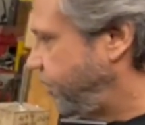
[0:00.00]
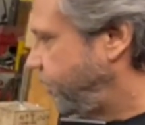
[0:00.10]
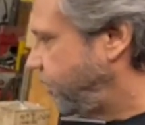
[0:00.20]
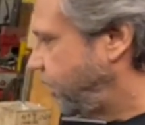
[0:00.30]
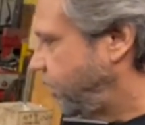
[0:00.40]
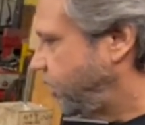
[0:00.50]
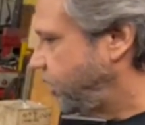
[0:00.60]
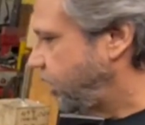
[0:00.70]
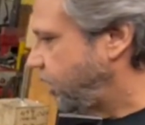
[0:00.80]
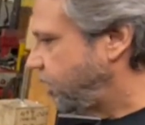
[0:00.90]
It's already
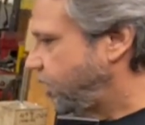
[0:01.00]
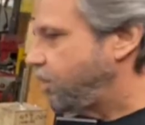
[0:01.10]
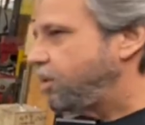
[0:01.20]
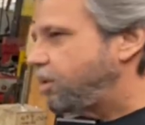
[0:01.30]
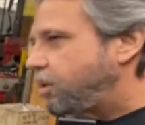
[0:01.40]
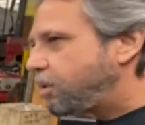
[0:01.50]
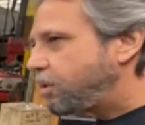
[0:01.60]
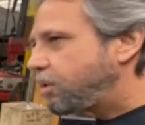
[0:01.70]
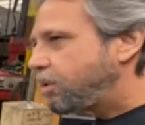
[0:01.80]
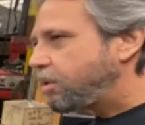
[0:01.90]
10
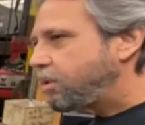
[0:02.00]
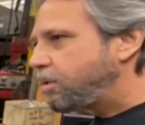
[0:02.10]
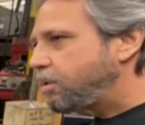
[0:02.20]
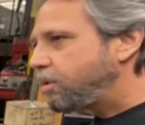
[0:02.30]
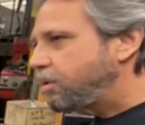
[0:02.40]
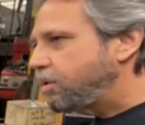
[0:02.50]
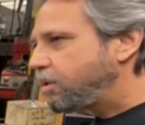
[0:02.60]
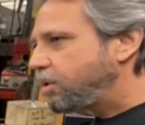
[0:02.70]
times motor speed.